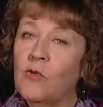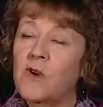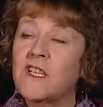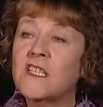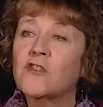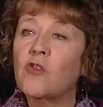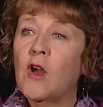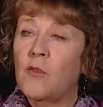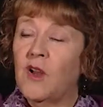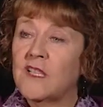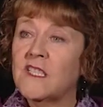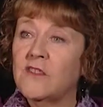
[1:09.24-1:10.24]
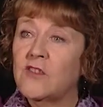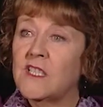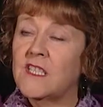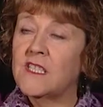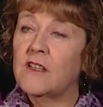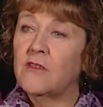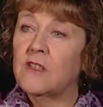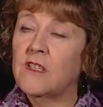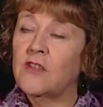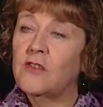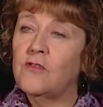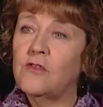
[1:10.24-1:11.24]
Well, we describe activity as
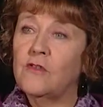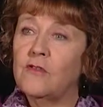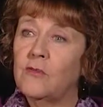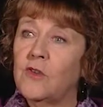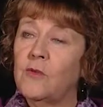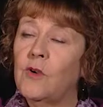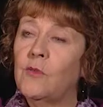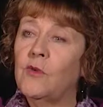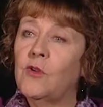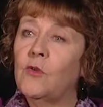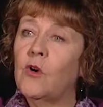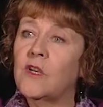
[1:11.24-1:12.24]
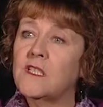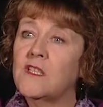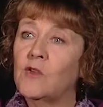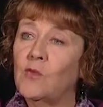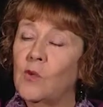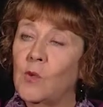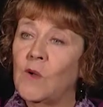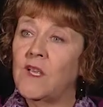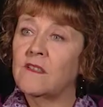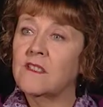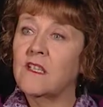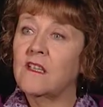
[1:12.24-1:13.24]
everything you do from when you open your eyes in the
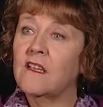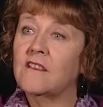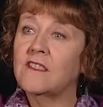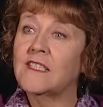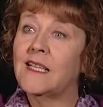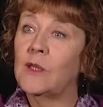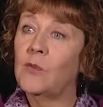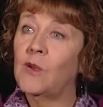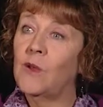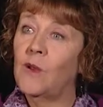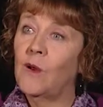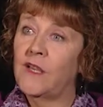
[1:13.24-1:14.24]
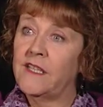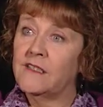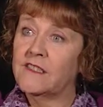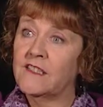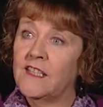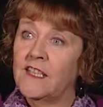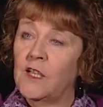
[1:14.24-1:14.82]
morning until you go to sleep at night,